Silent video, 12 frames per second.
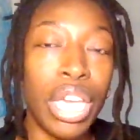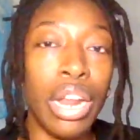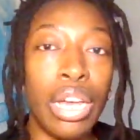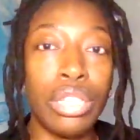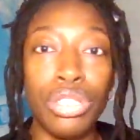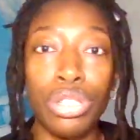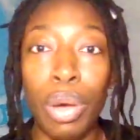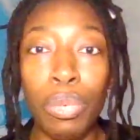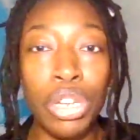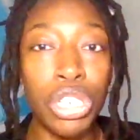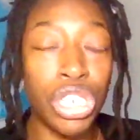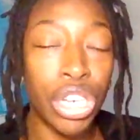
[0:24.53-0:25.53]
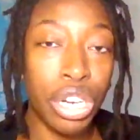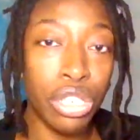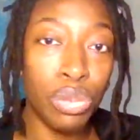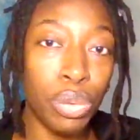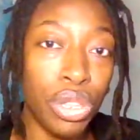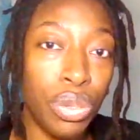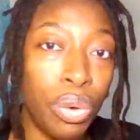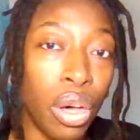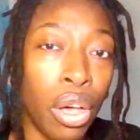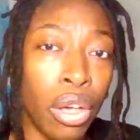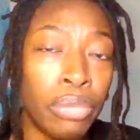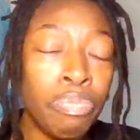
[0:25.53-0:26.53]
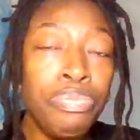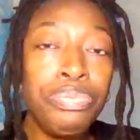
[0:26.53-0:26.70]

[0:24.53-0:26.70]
I want to share this with you all.